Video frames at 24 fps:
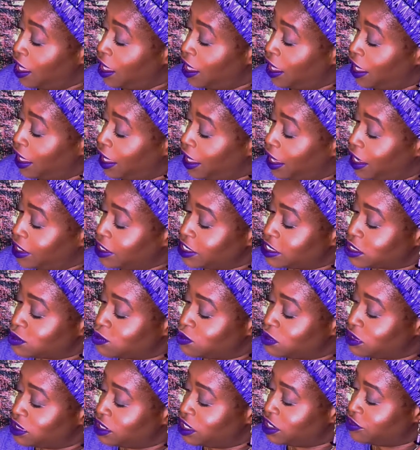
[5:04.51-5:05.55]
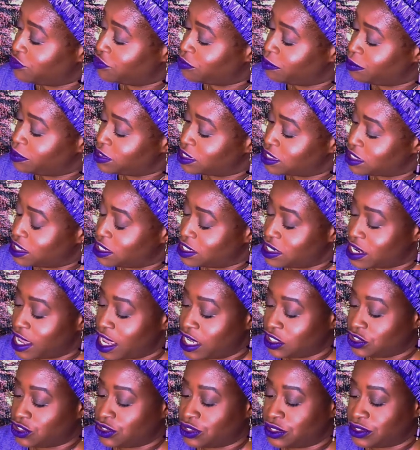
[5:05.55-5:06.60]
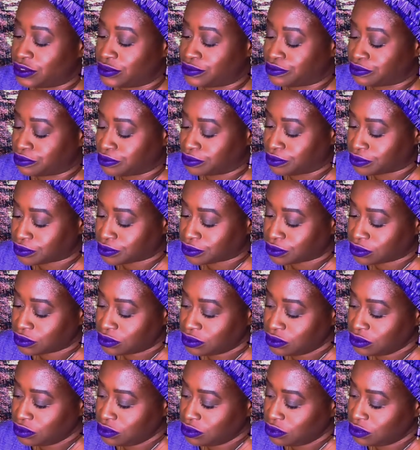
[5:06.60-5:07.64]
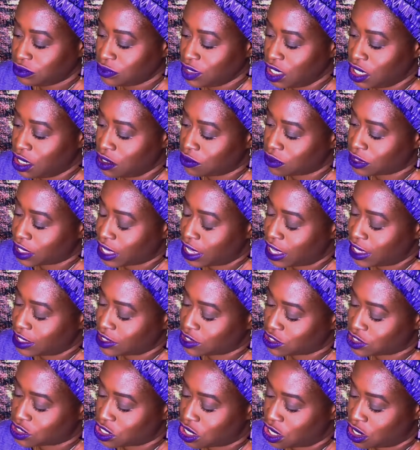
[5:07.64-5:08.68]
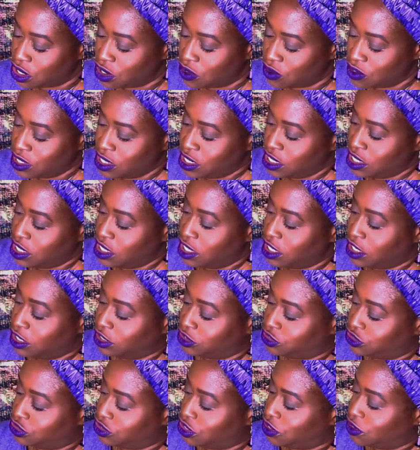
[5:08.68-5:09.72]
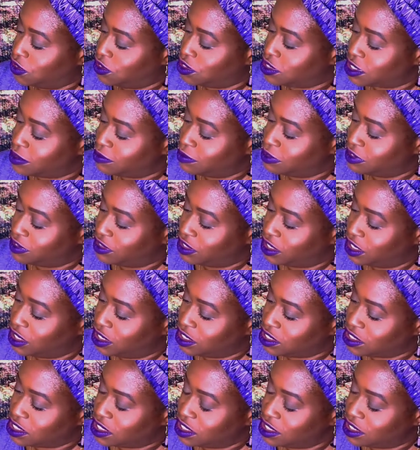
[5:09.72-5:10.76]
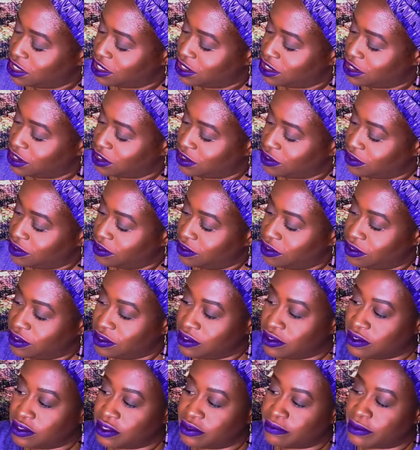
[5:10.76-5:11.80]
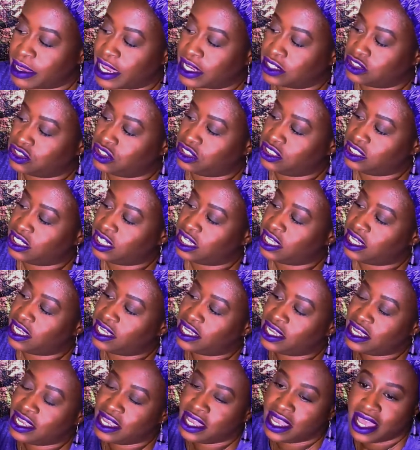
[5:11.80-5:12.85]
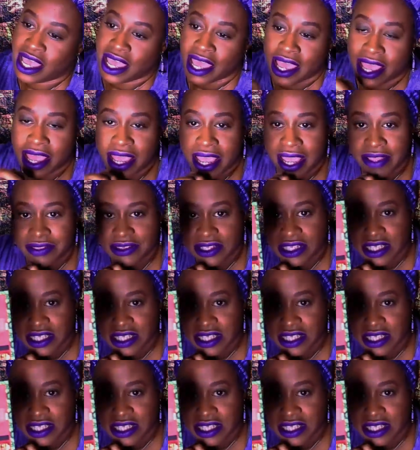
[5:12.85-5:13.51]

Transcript: And it's 100% natural. Okay, so it shows some of the things here. The packaged tea and the